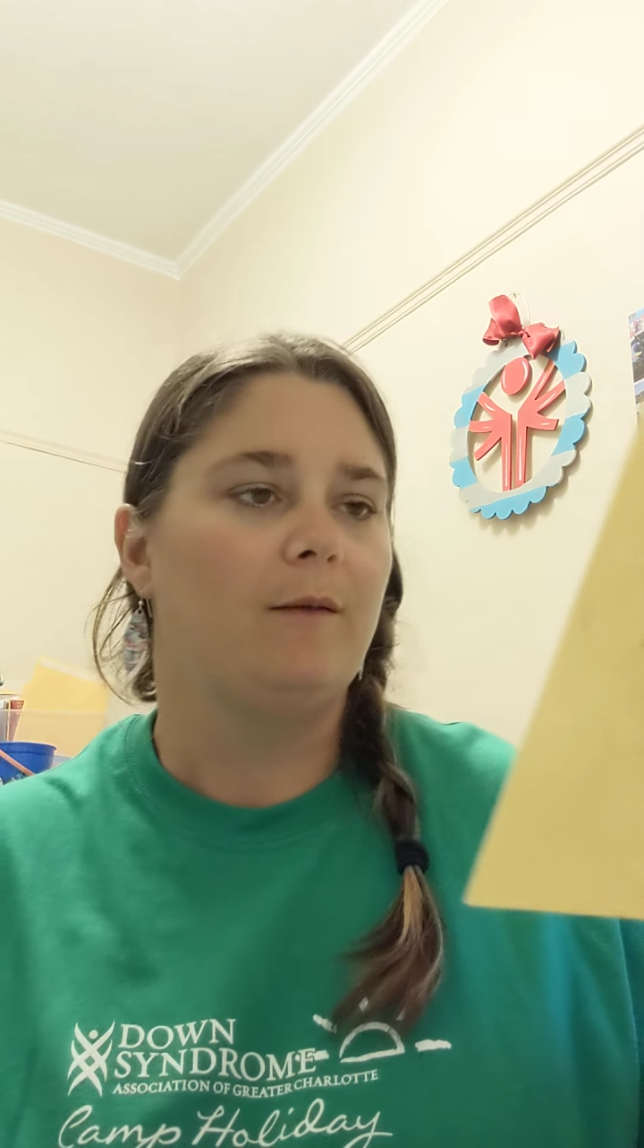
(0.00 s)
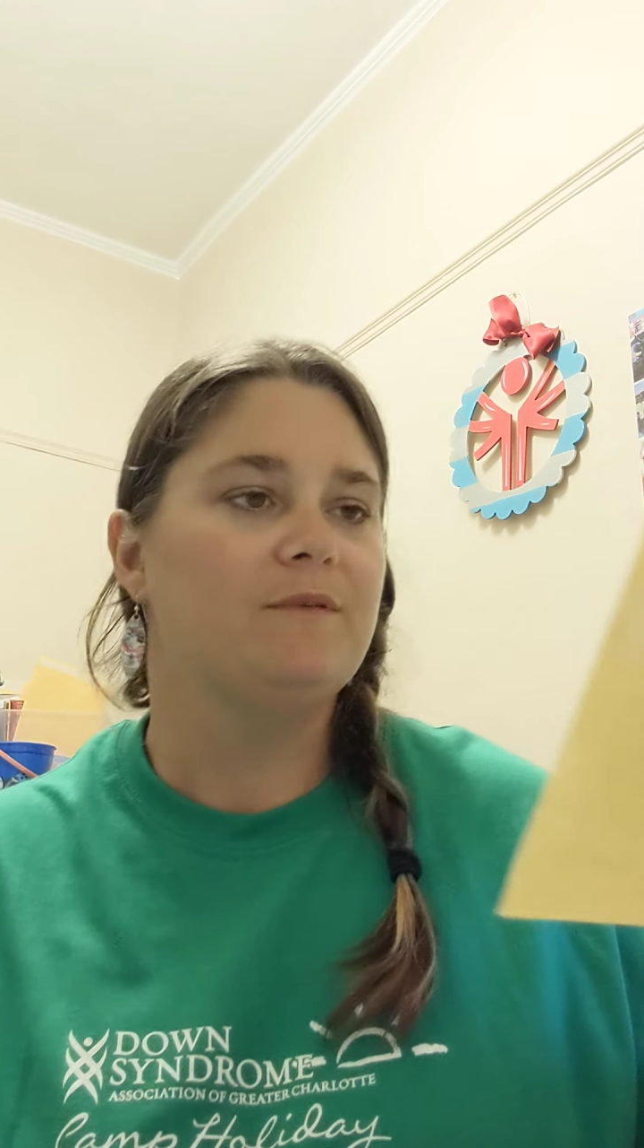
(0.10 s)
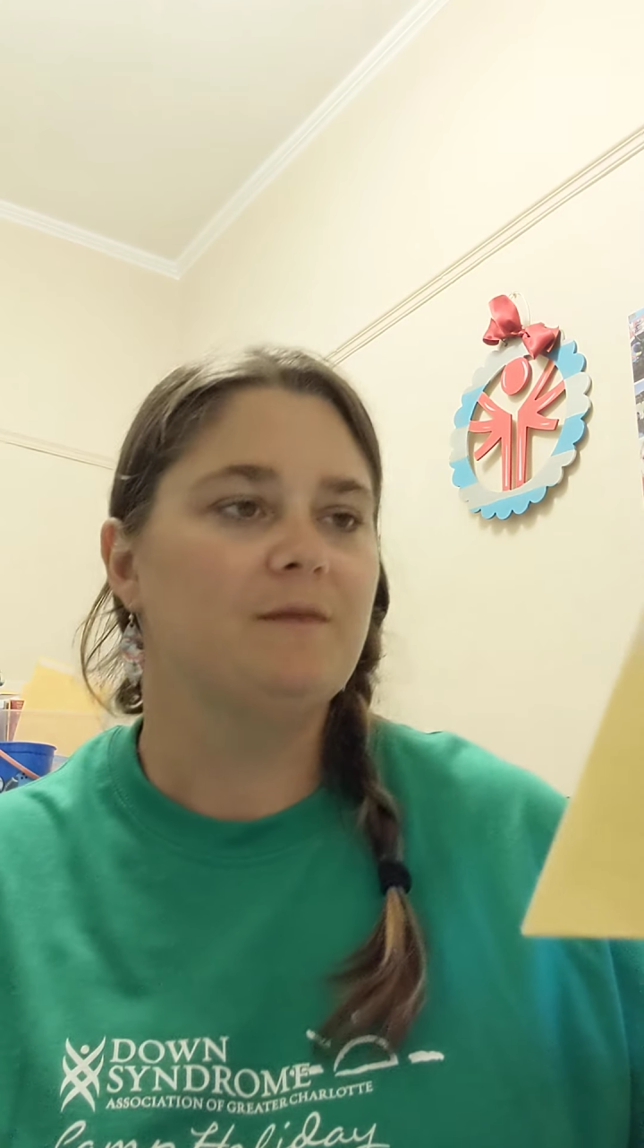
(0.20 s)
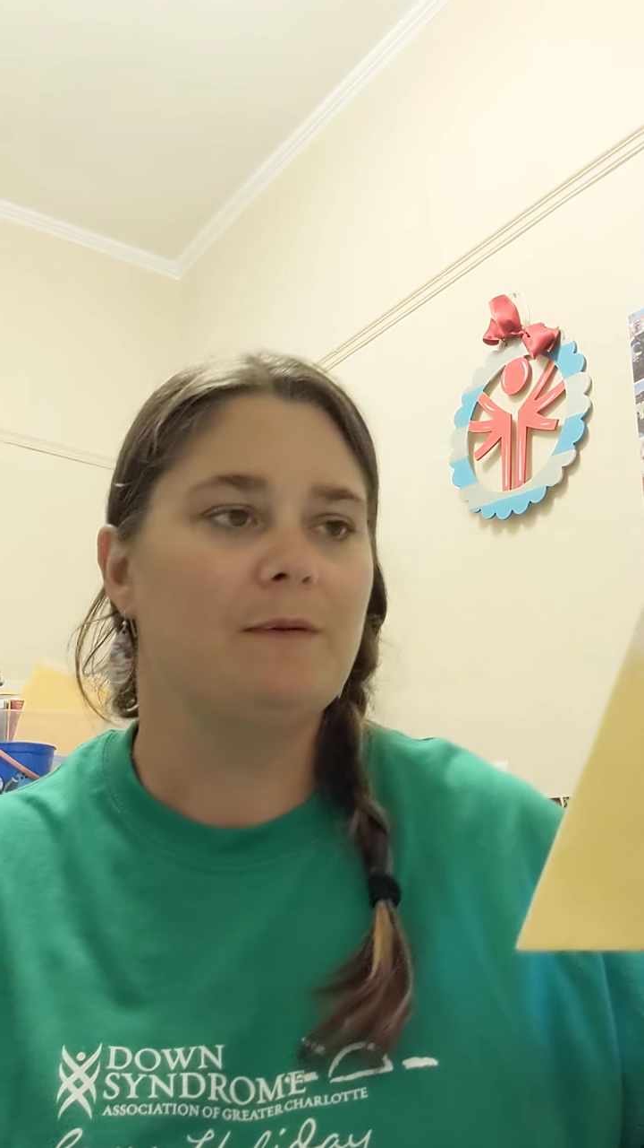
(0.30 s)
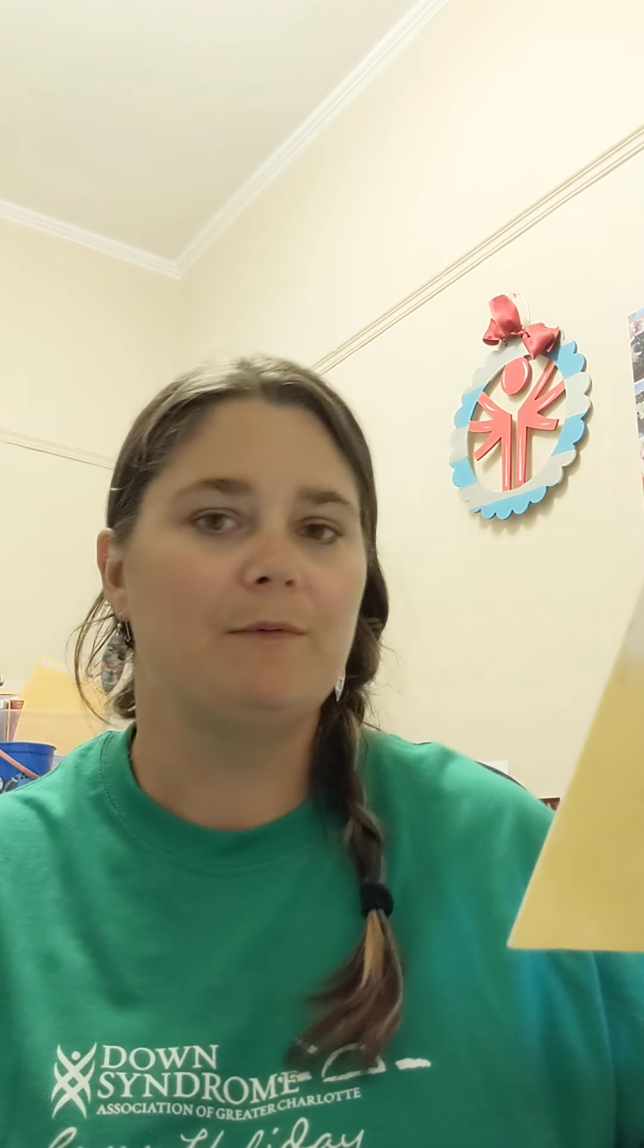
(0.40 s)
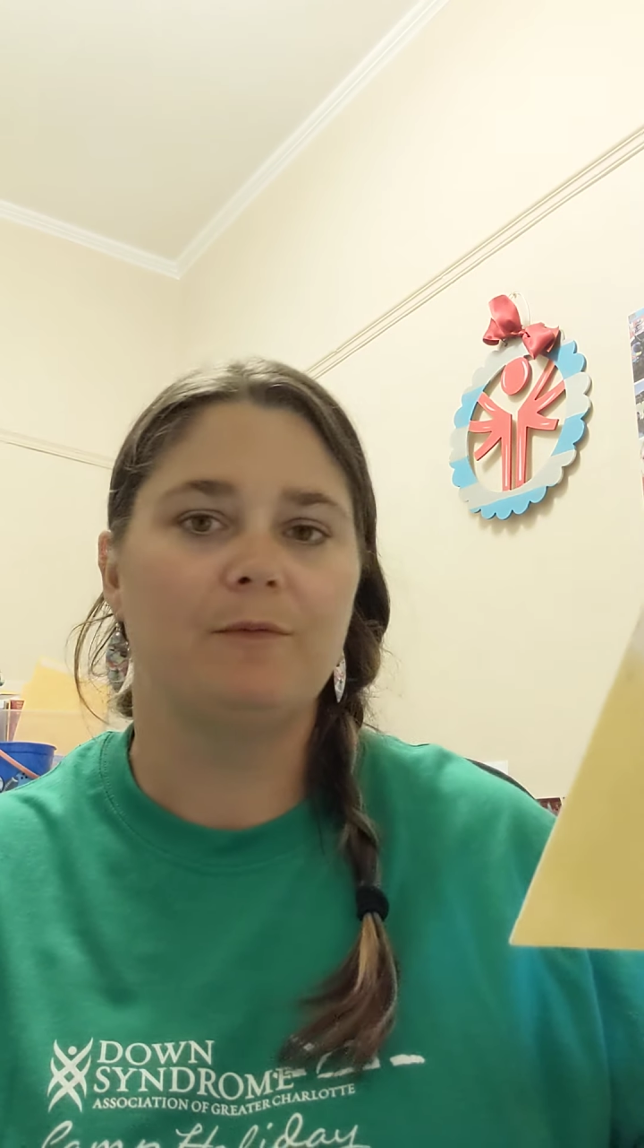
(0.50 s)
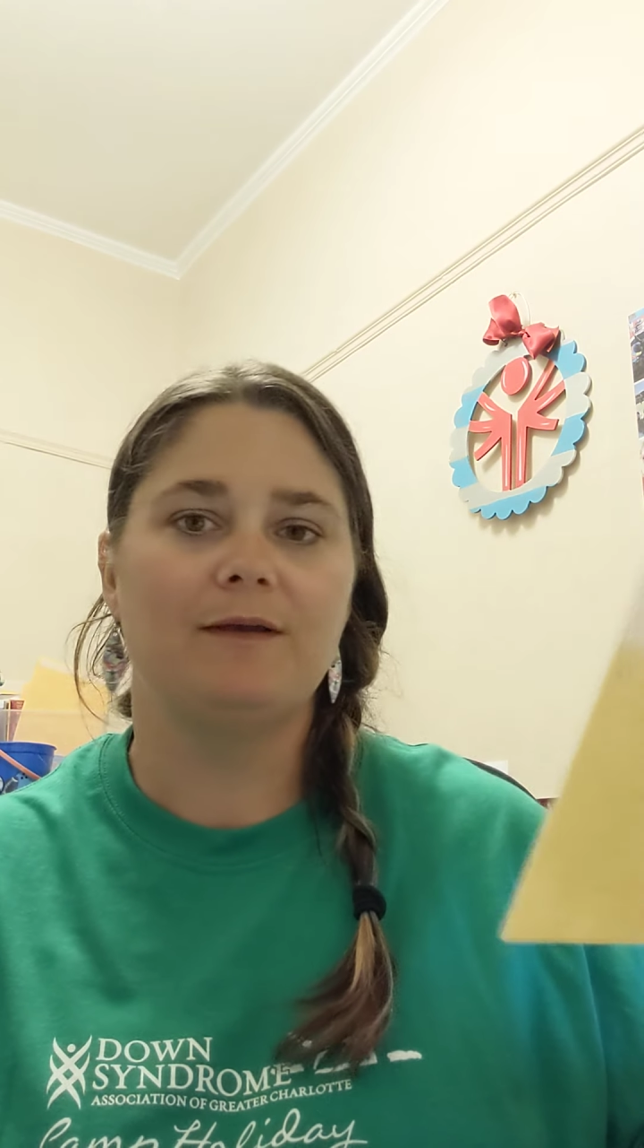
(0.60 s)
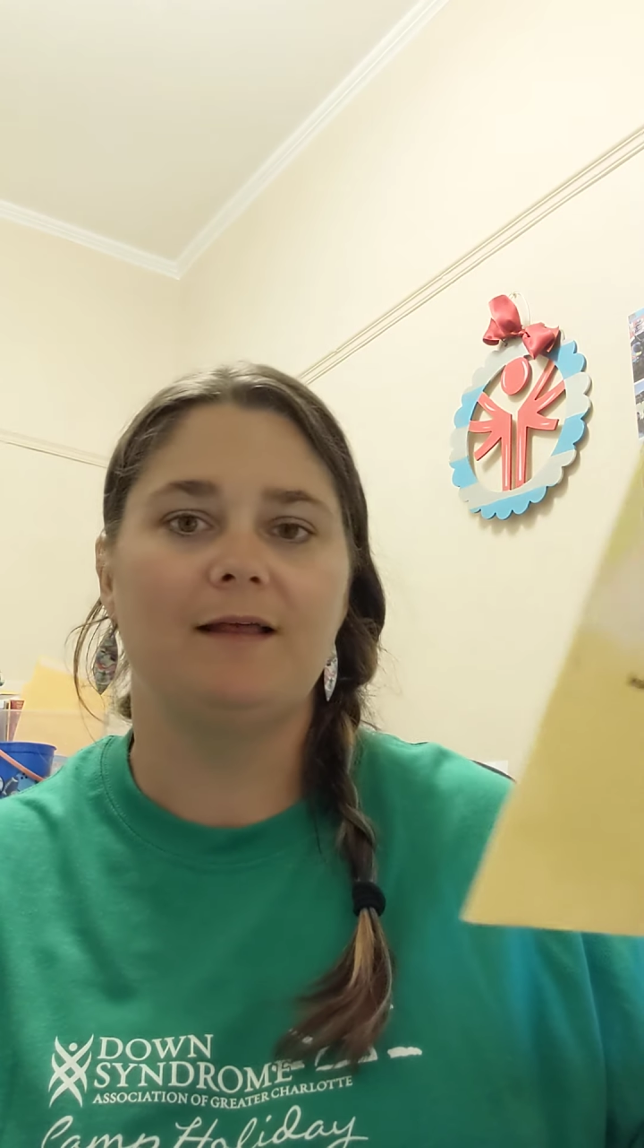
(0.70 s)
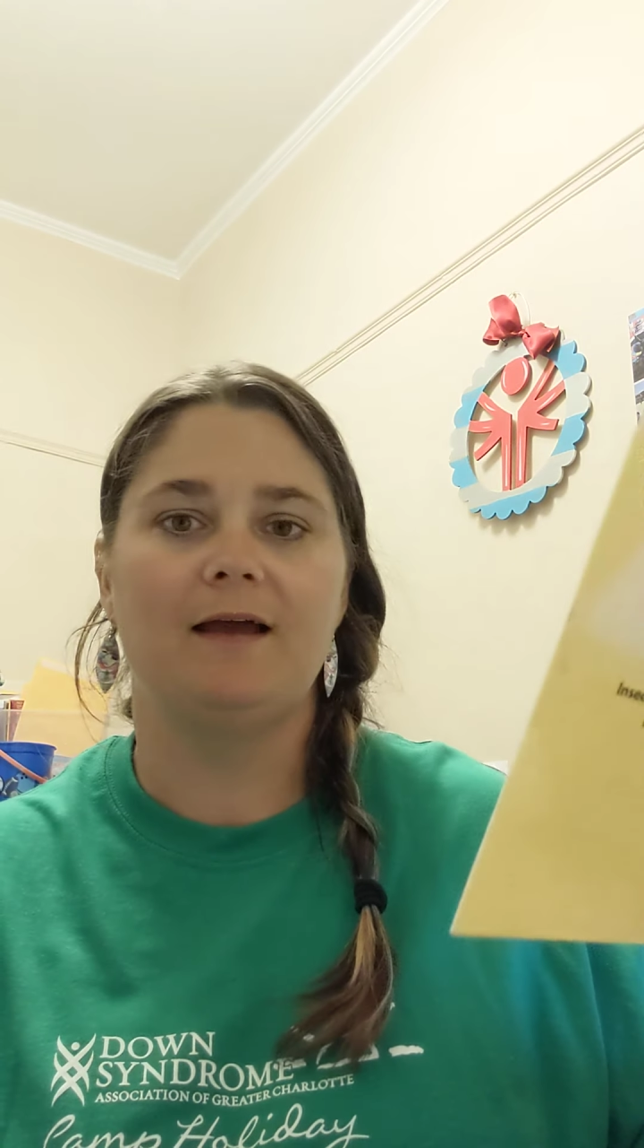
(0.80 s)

some people really